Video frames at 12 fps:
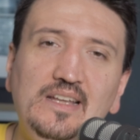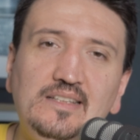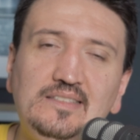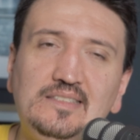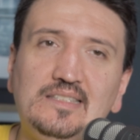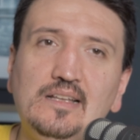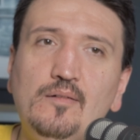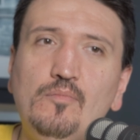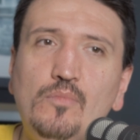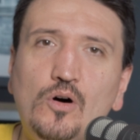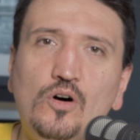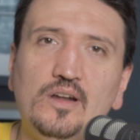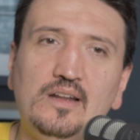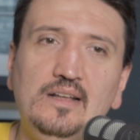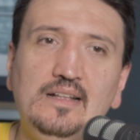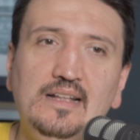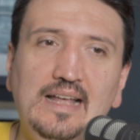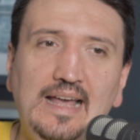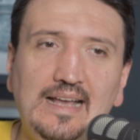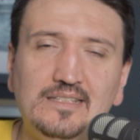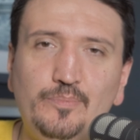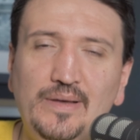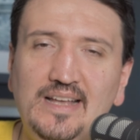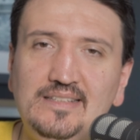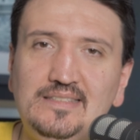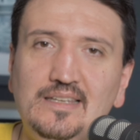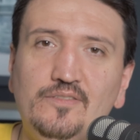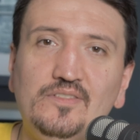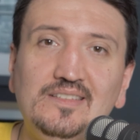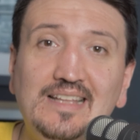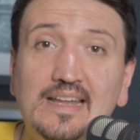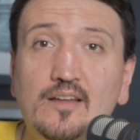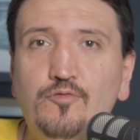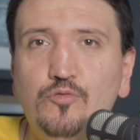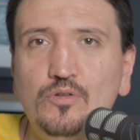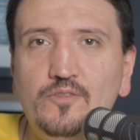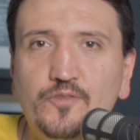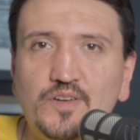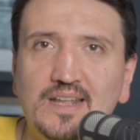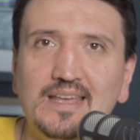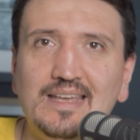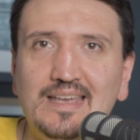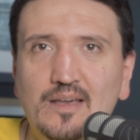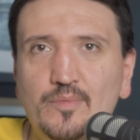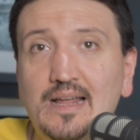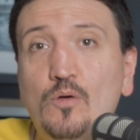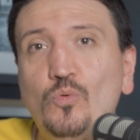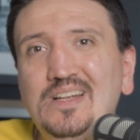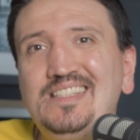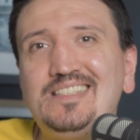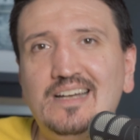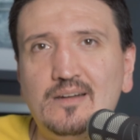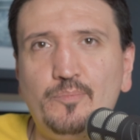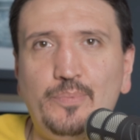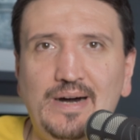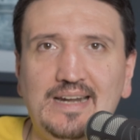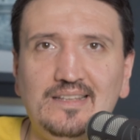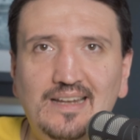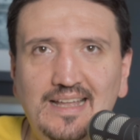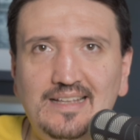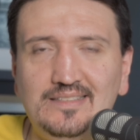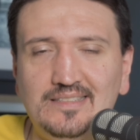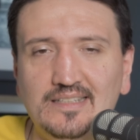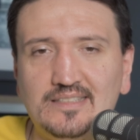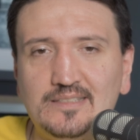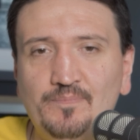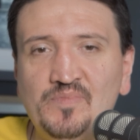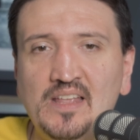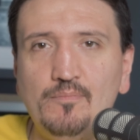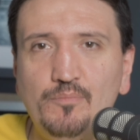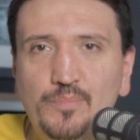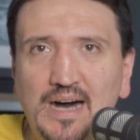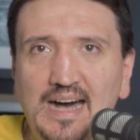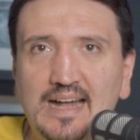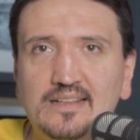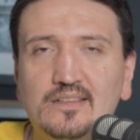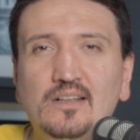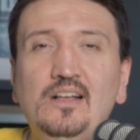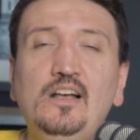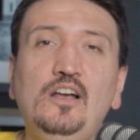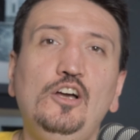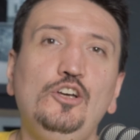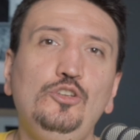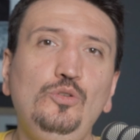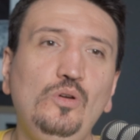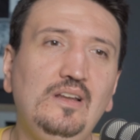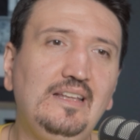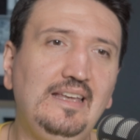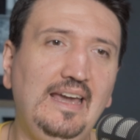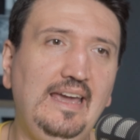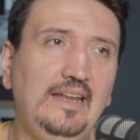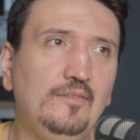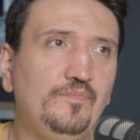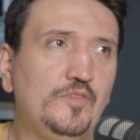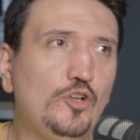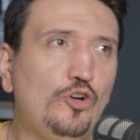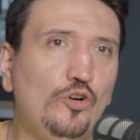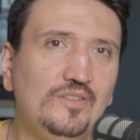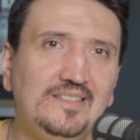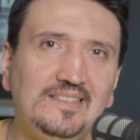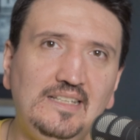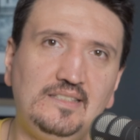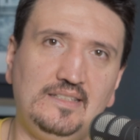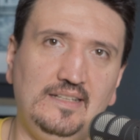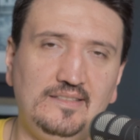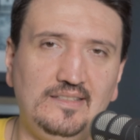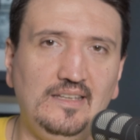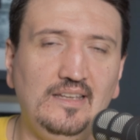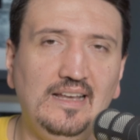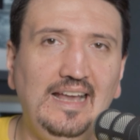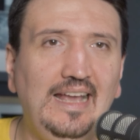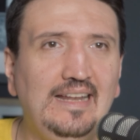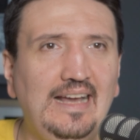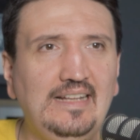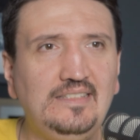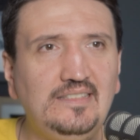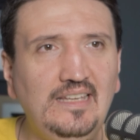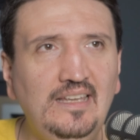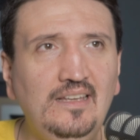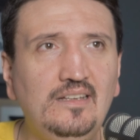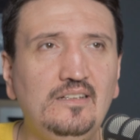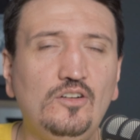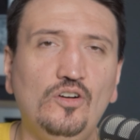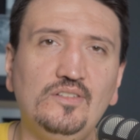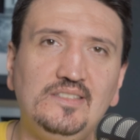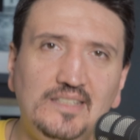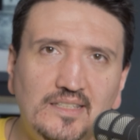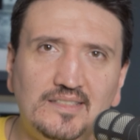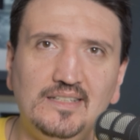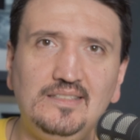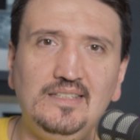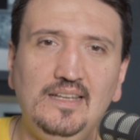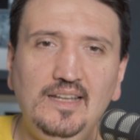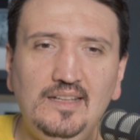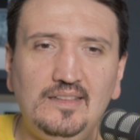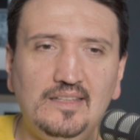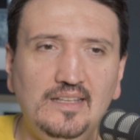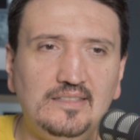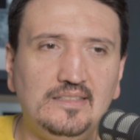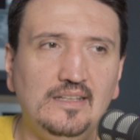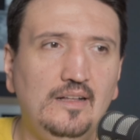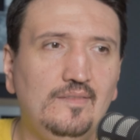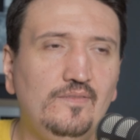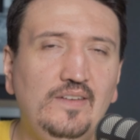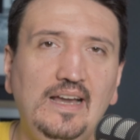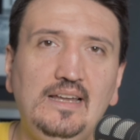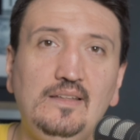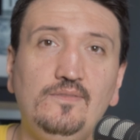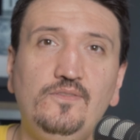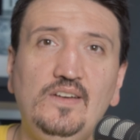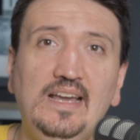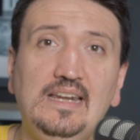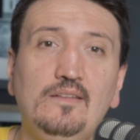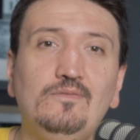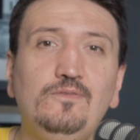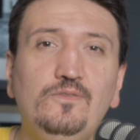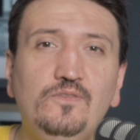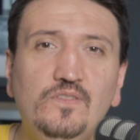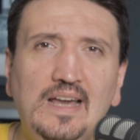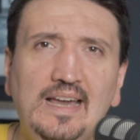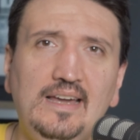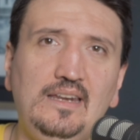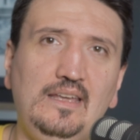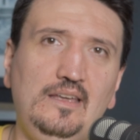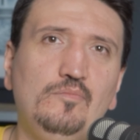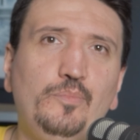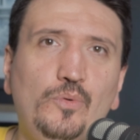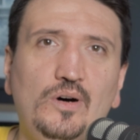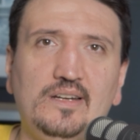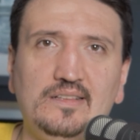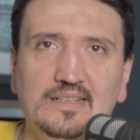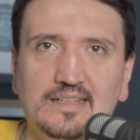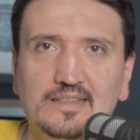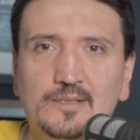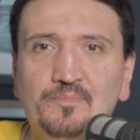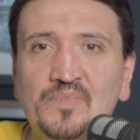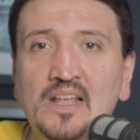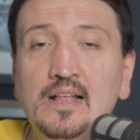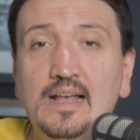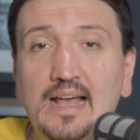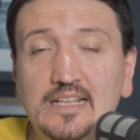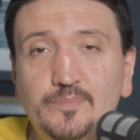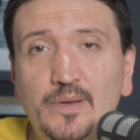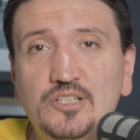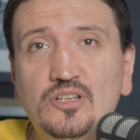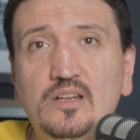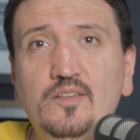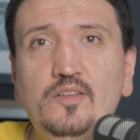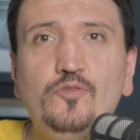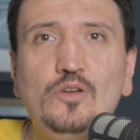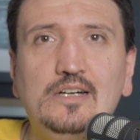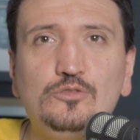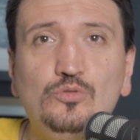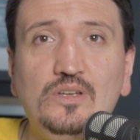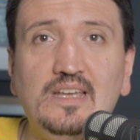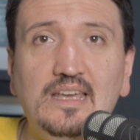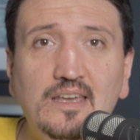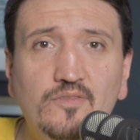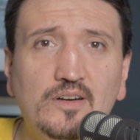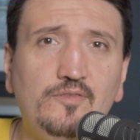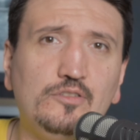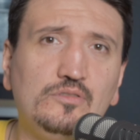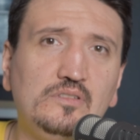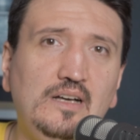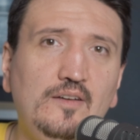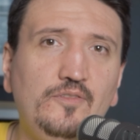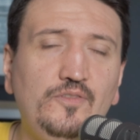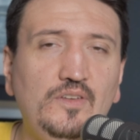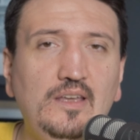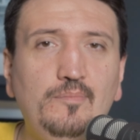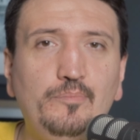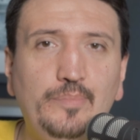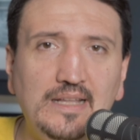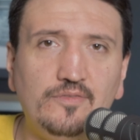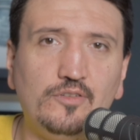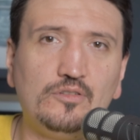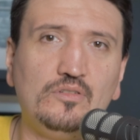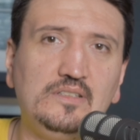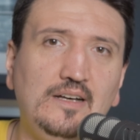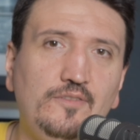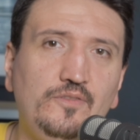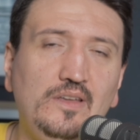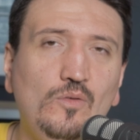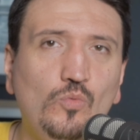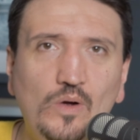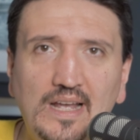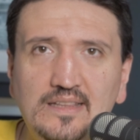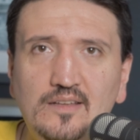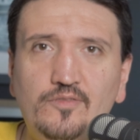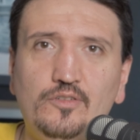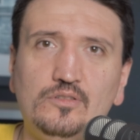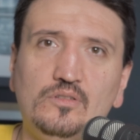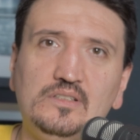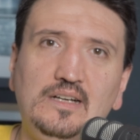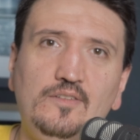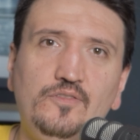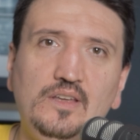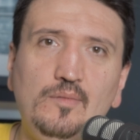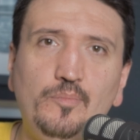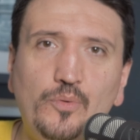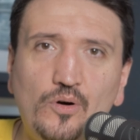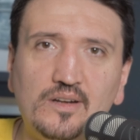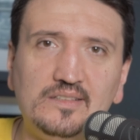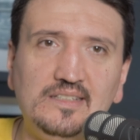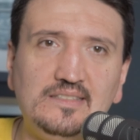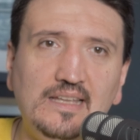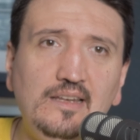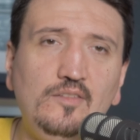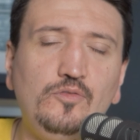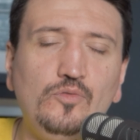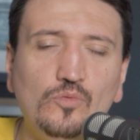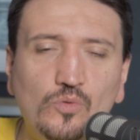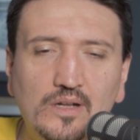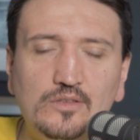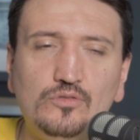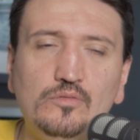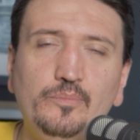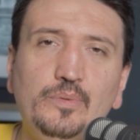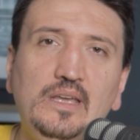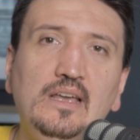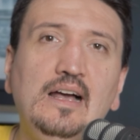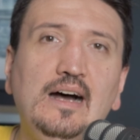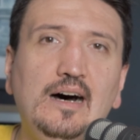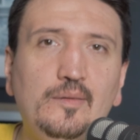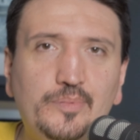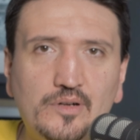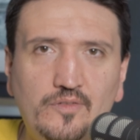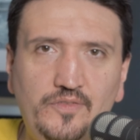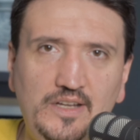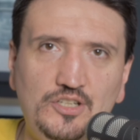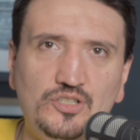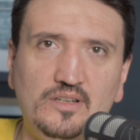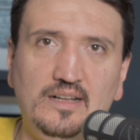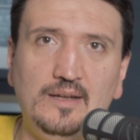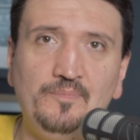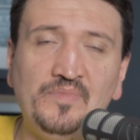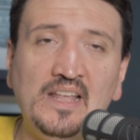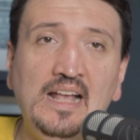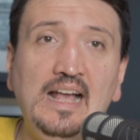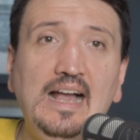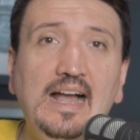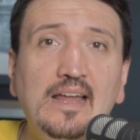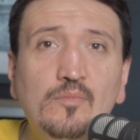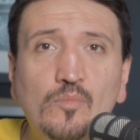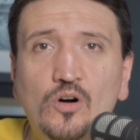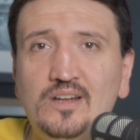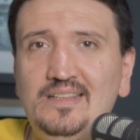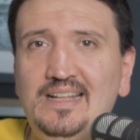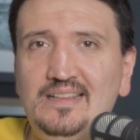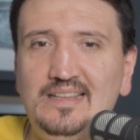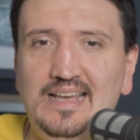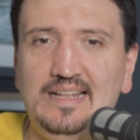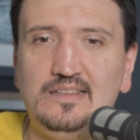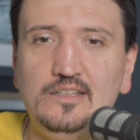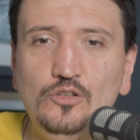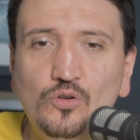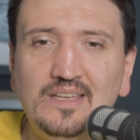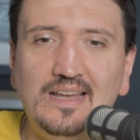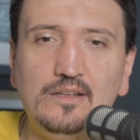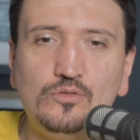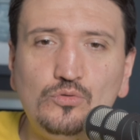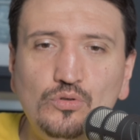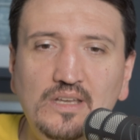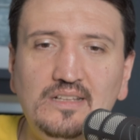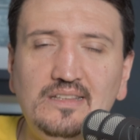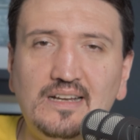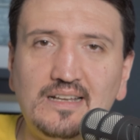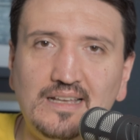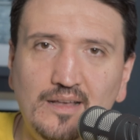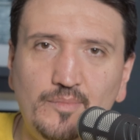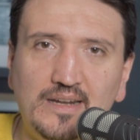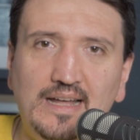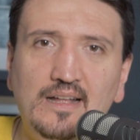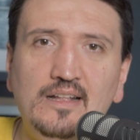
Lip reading: it's more expensive than a full-frame camera with third-party lenses. But you will gain consistency. And I think consistency, it is very, very, very important. Especially if you are doing event photography, paid photography, wedding photography, portraits, and if you want to be a professional. And more than that, you can tweak the camera